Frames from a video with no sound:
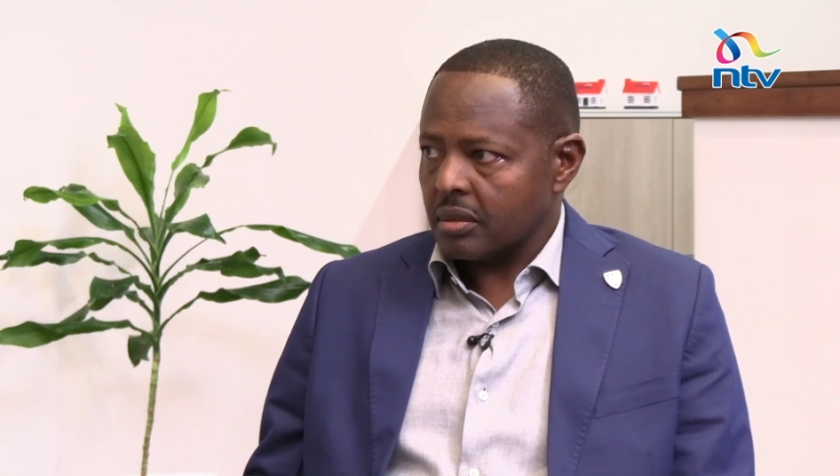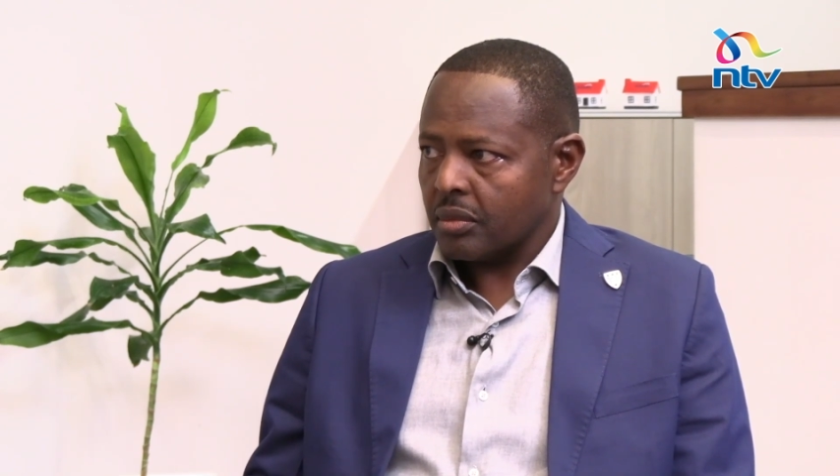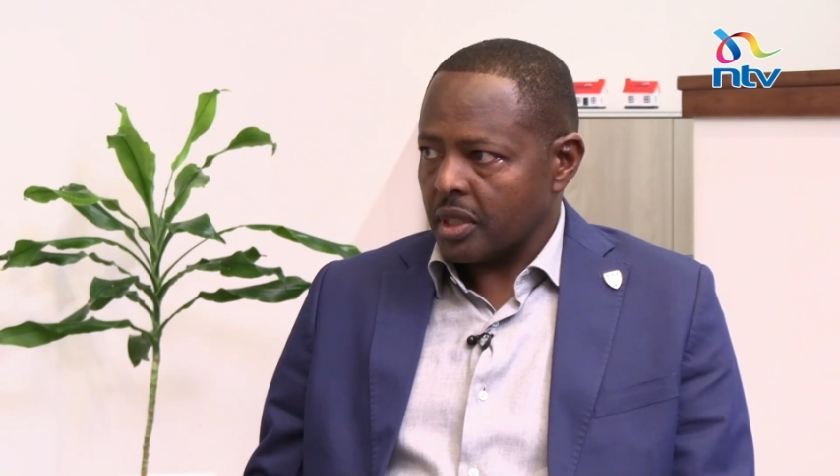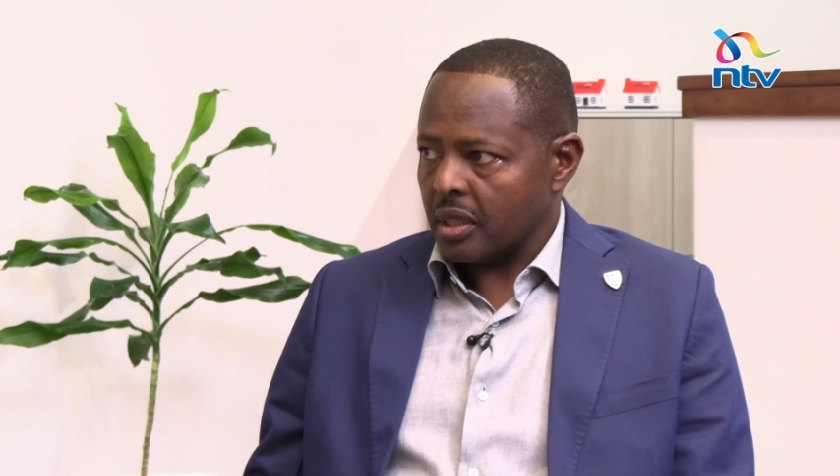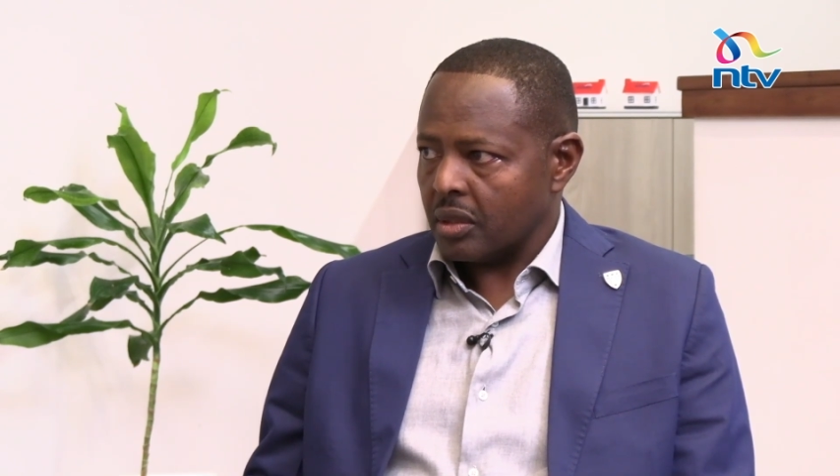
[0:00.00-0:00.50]

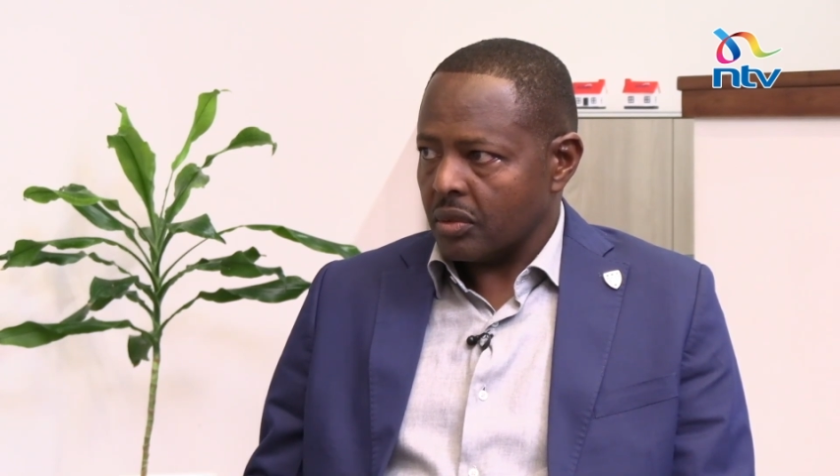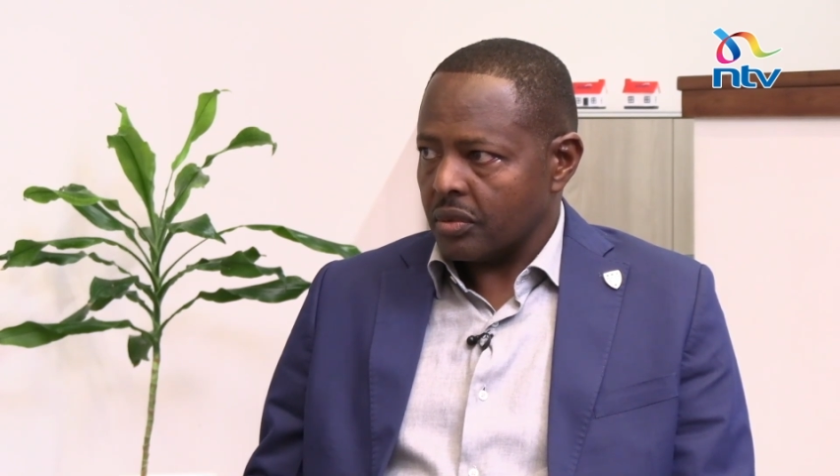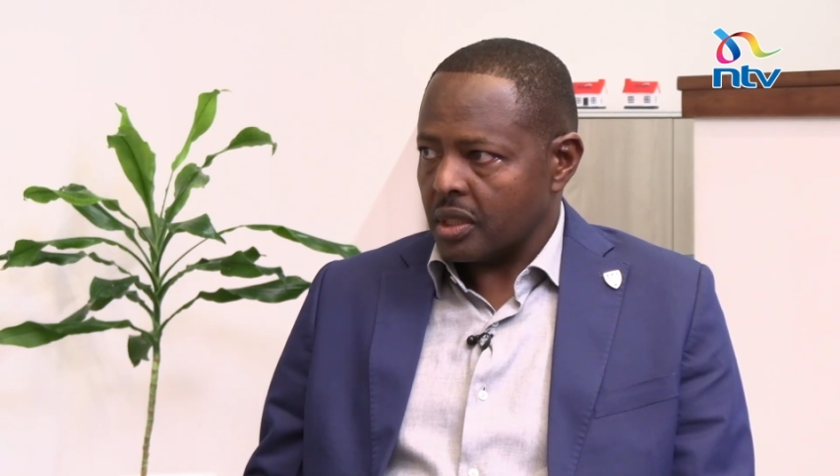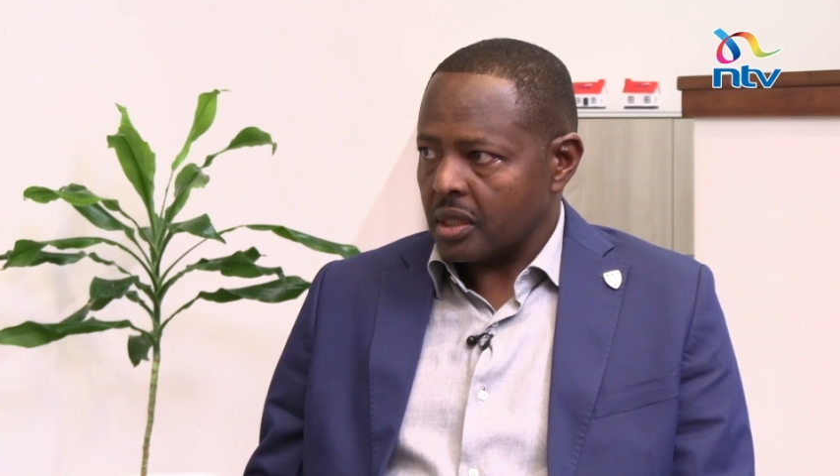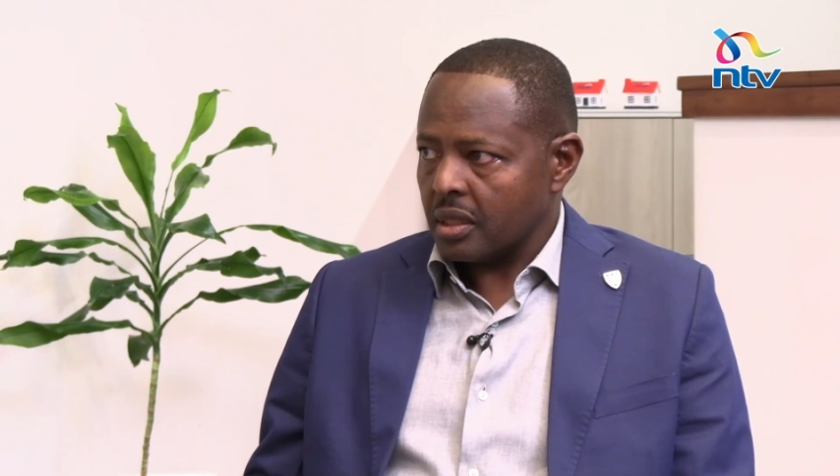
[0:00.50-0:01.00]
by the end of
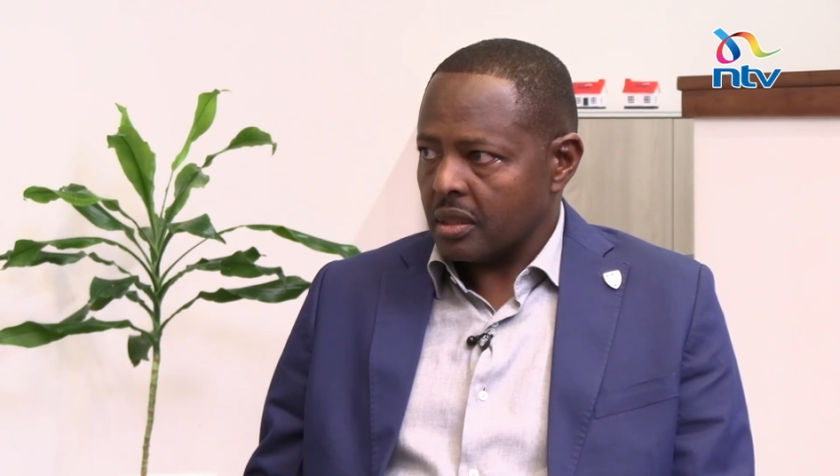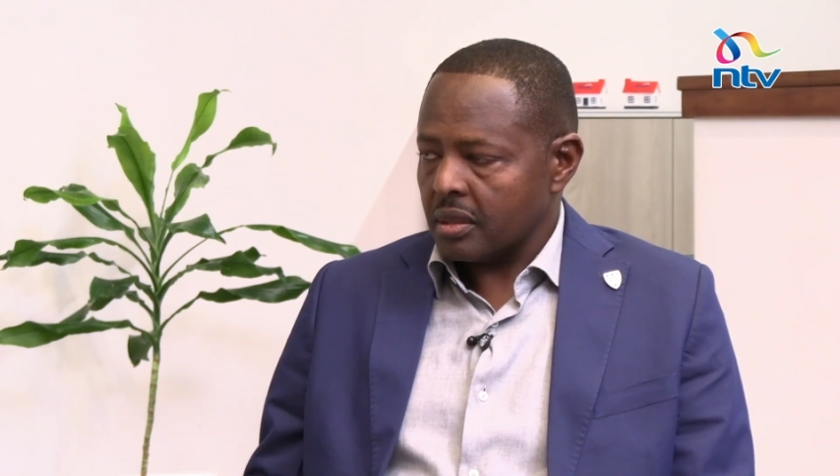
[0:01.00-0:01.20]
the year.